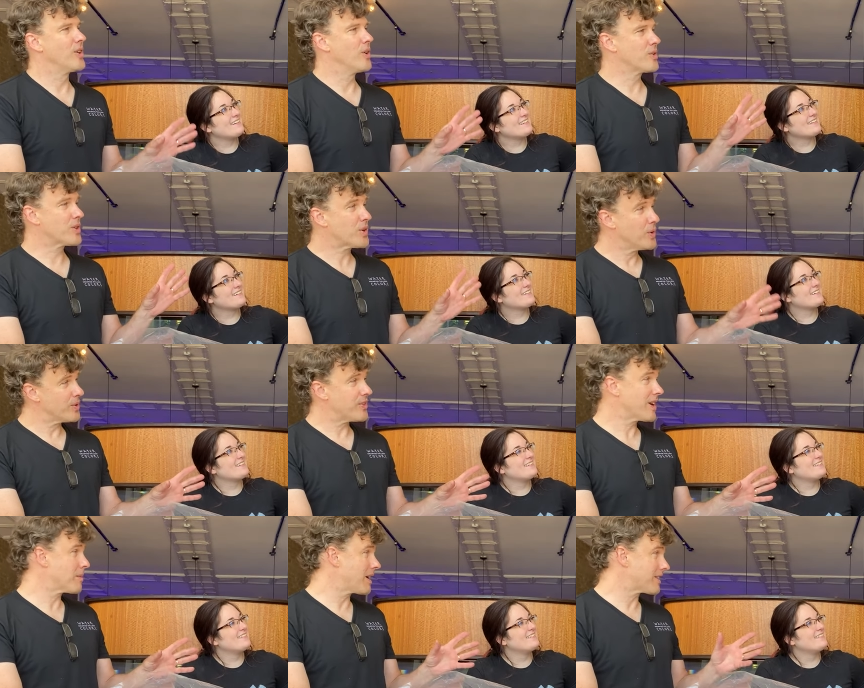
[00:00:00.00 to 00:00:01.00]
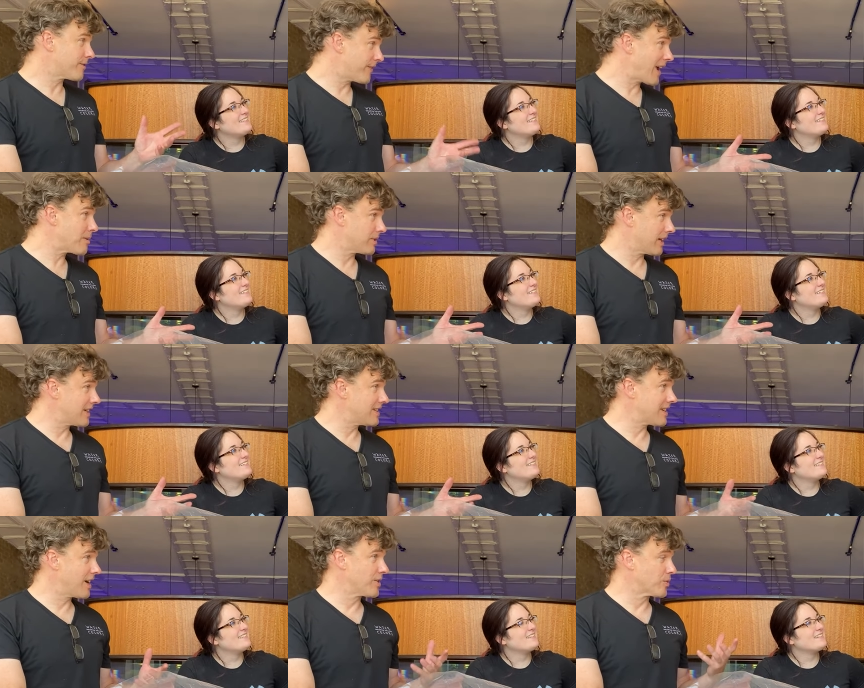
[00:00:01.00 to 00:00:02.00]
Speaker 1: so the cool thing about the fang
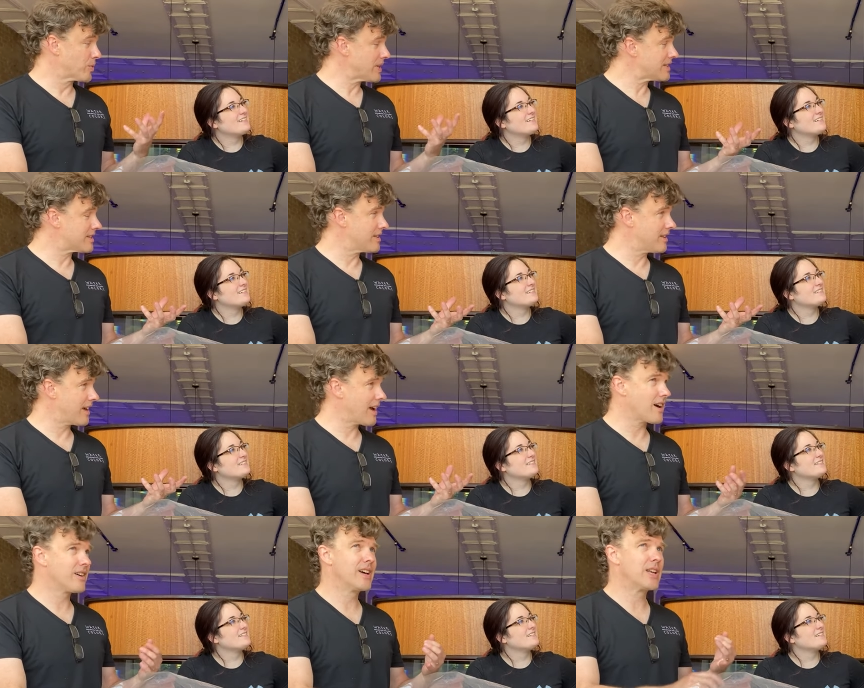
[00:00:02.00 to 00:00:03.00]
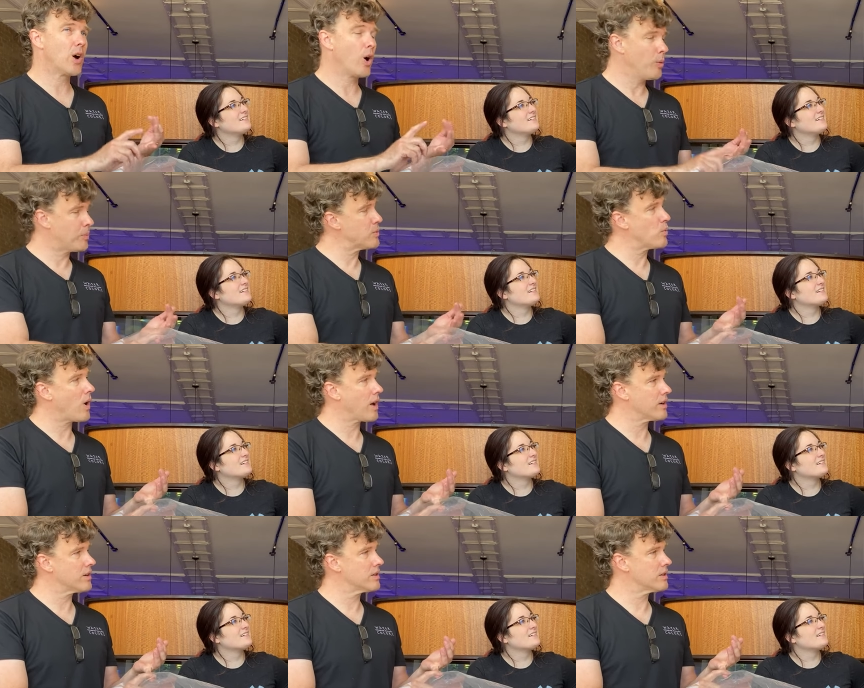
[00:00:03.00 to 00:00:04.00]
blennies and the reason they are an open
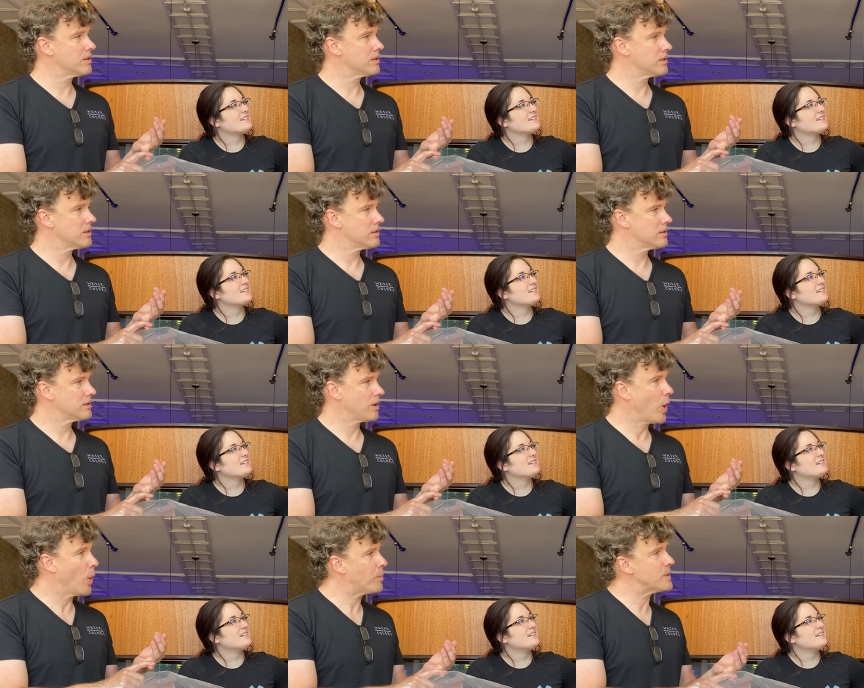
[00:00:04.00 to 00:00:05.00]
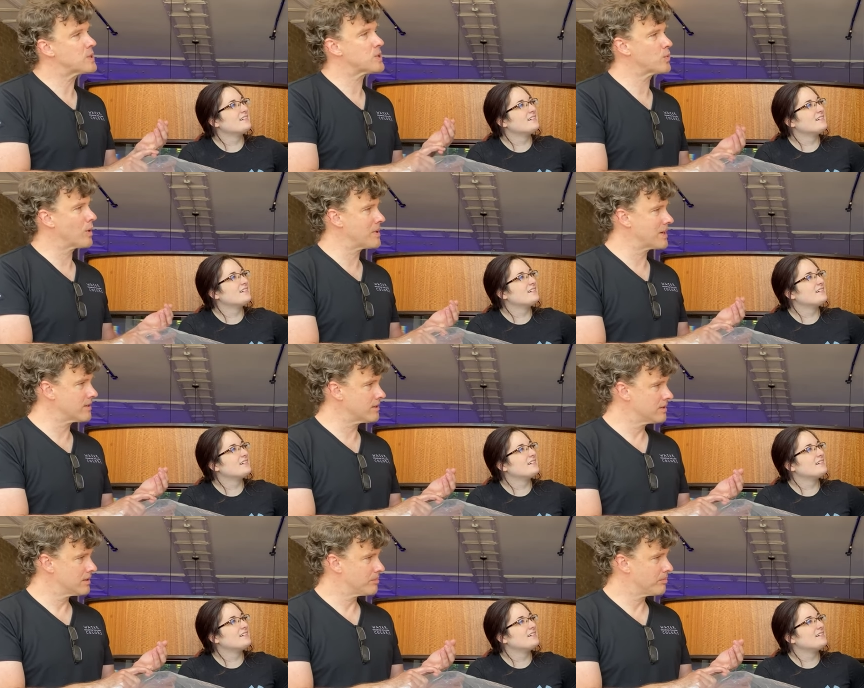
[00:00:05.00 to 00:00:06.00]
water open
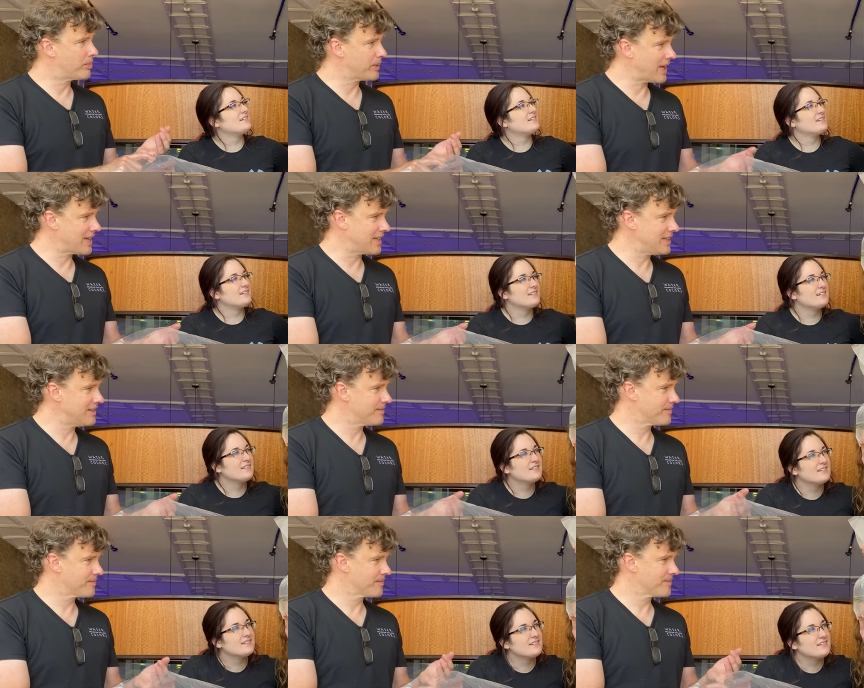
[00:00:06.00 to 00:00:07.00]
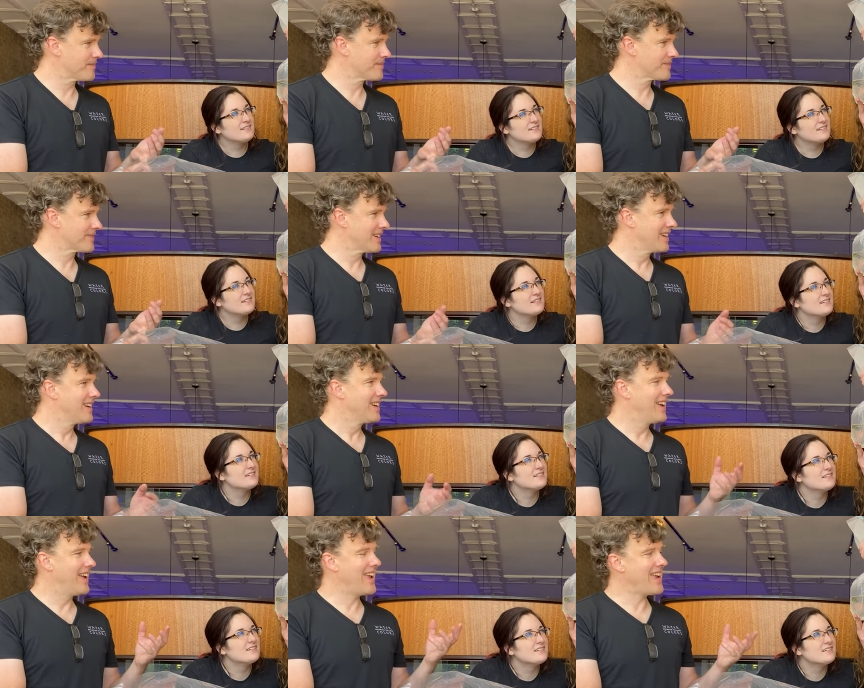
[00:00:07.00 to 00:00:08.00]
swimming blennies,
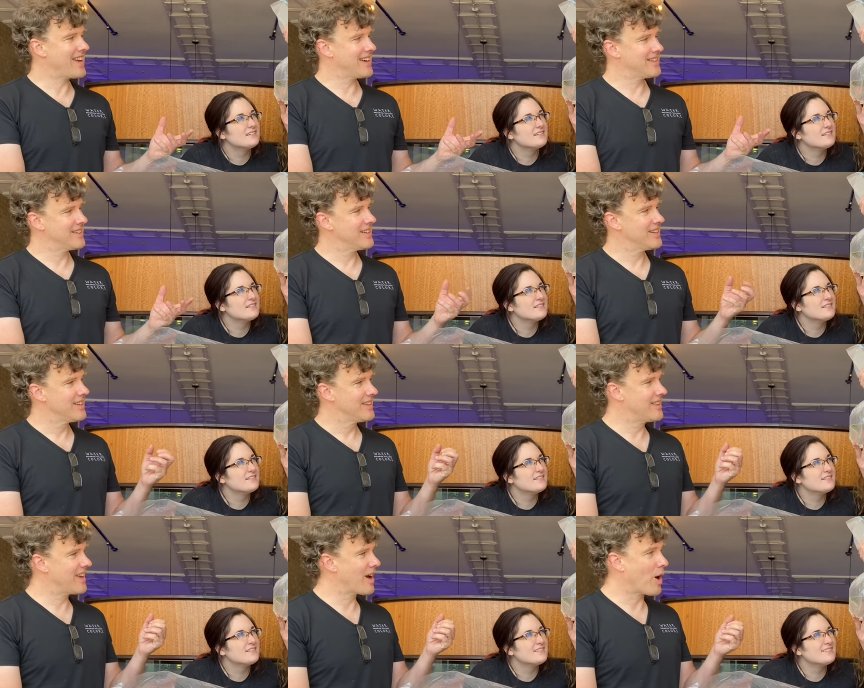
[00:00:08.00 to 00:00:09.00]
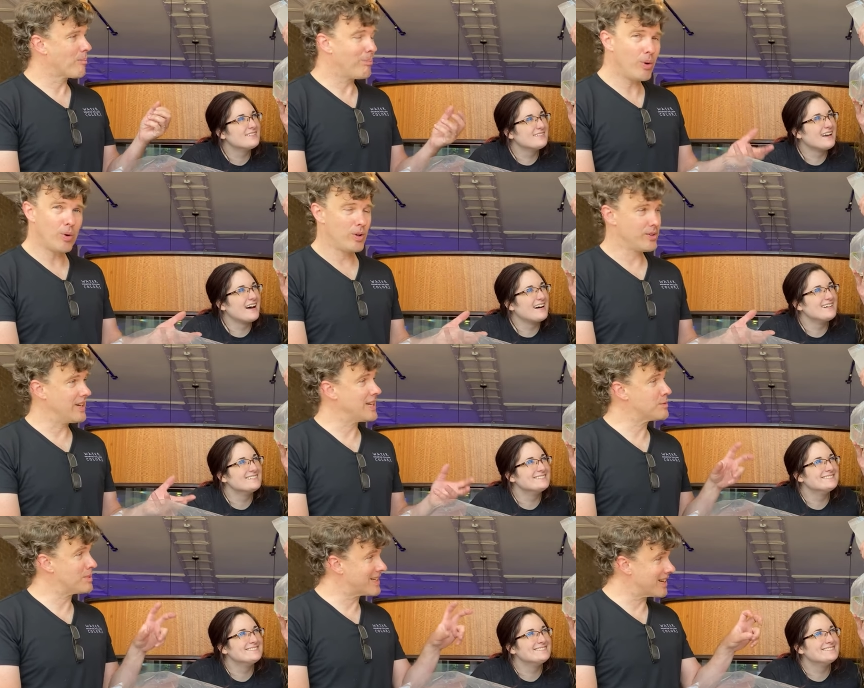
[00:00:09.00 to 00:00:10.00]
and they are bold
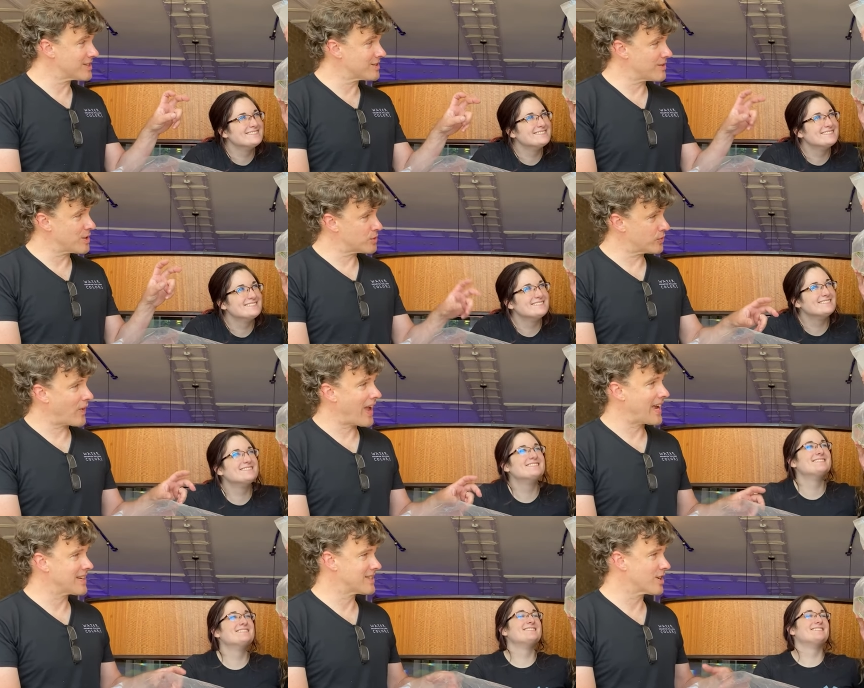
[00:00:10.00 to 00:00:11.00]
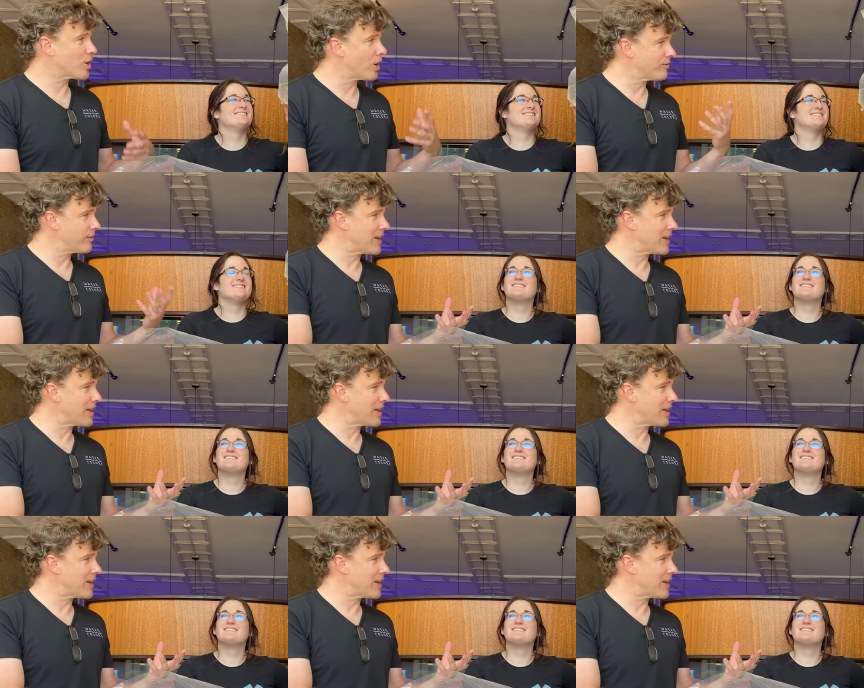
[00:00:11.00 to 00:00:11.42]
is because of those fangs. They're called